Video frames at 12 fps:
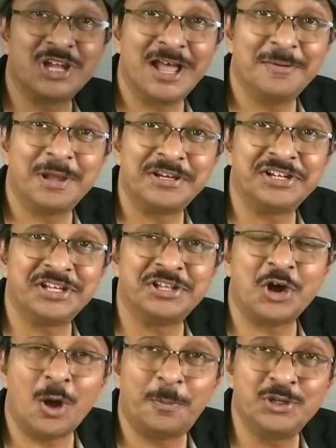time, I take
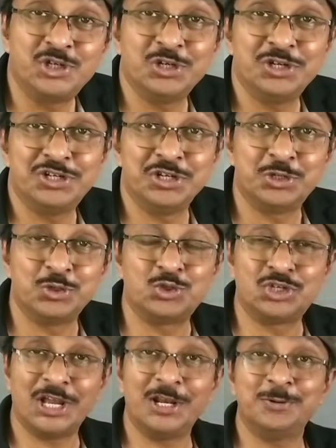the opportunity to
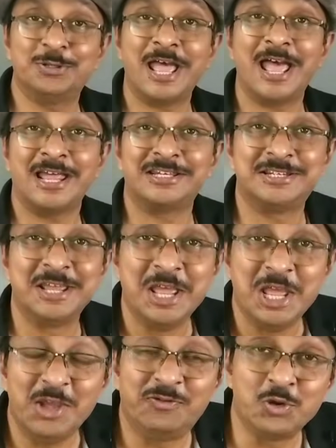tell you that
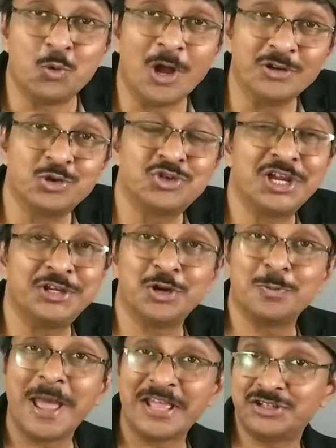if you want to take
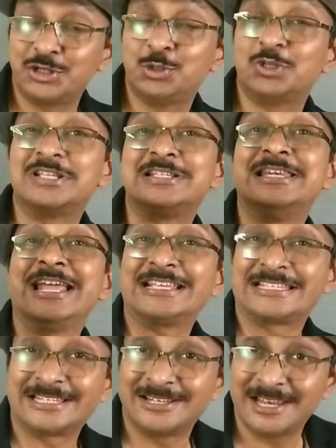your magic to the
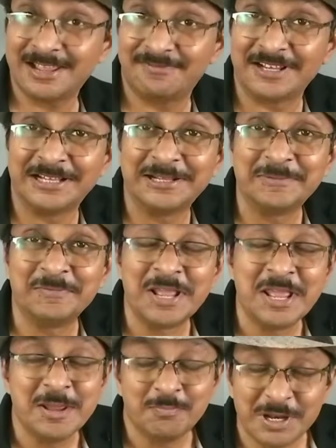next level,
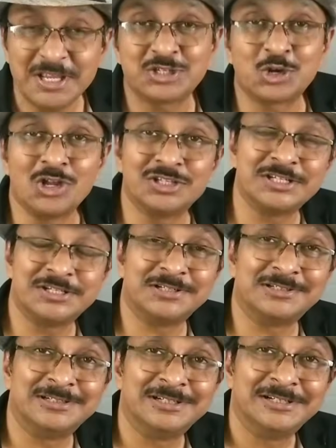please
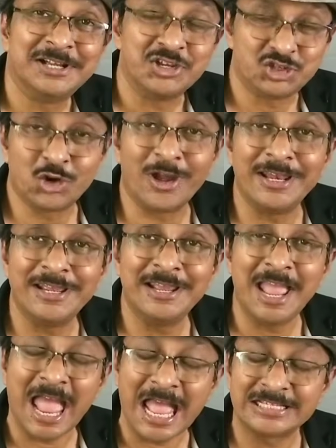consider
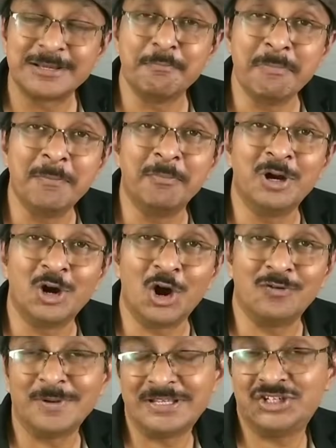joining as a member of my